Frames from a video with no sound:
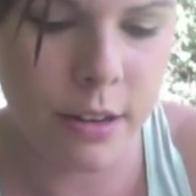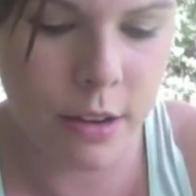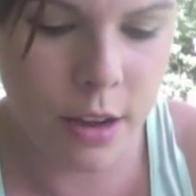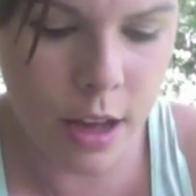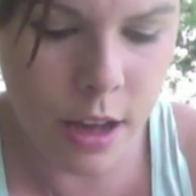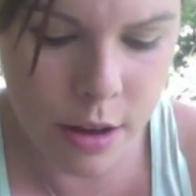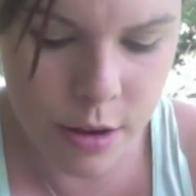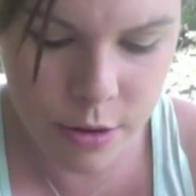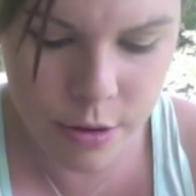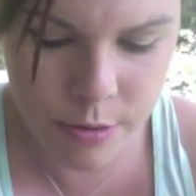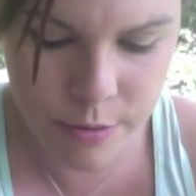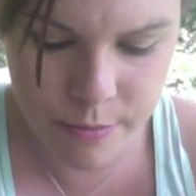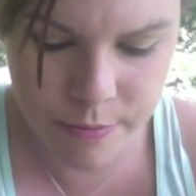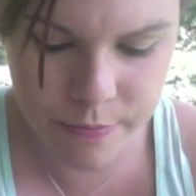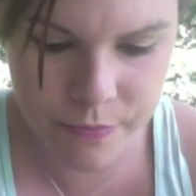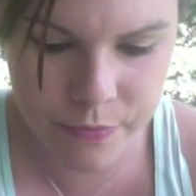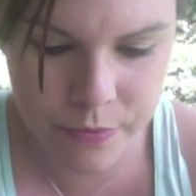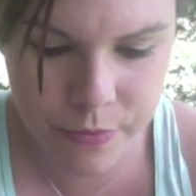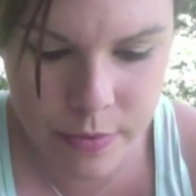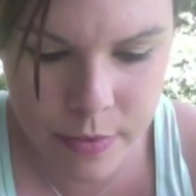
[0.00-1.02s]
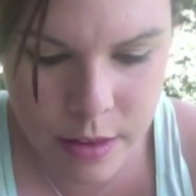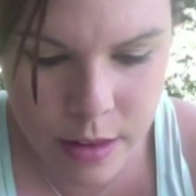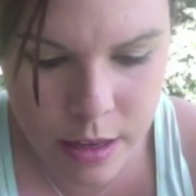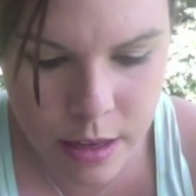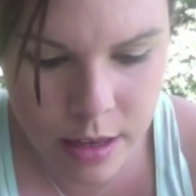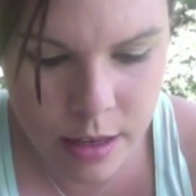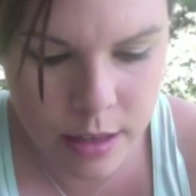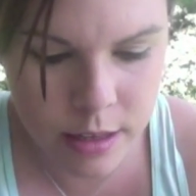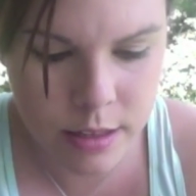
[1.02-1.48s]
Uh-oh.
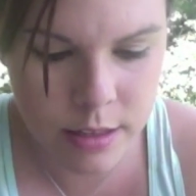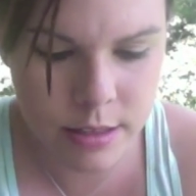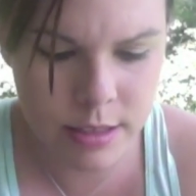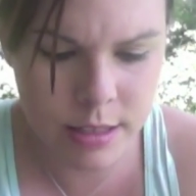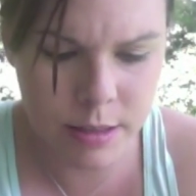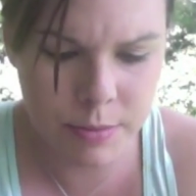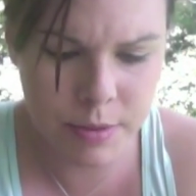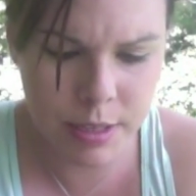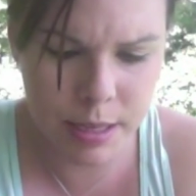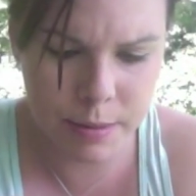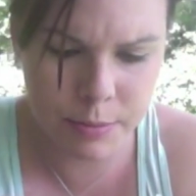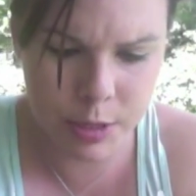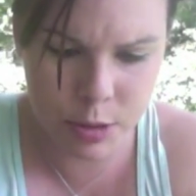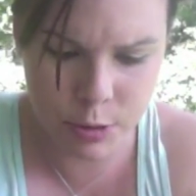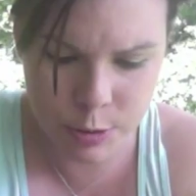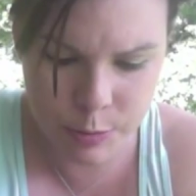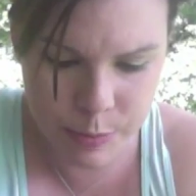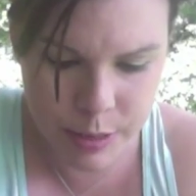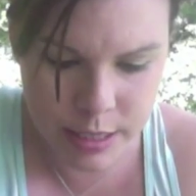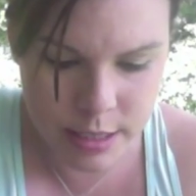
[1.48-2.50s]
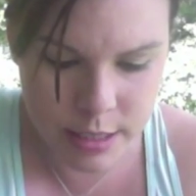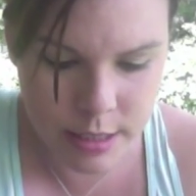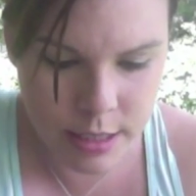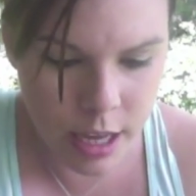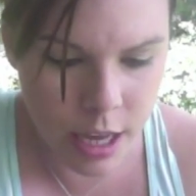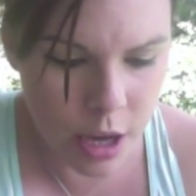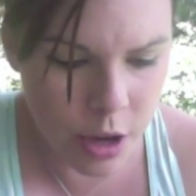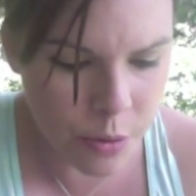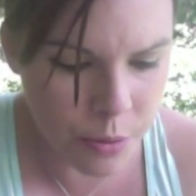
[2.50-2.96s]
Sometimes those pieces,
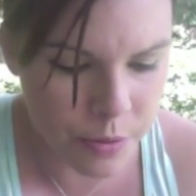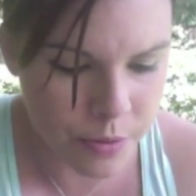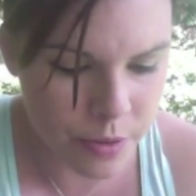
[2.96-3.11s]
oh,